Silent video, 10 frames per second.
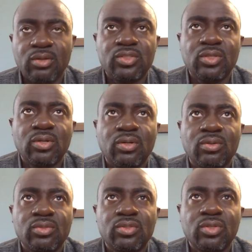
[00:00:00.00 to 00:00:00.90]

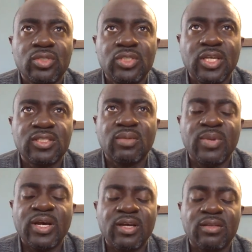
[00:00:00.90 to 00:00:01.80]
So it's just
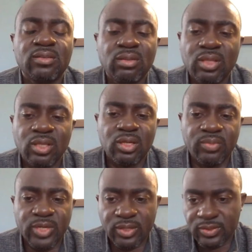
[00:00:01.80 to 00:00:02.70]
about thinking
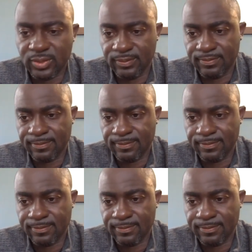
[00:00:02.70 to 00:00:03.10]
about this thing.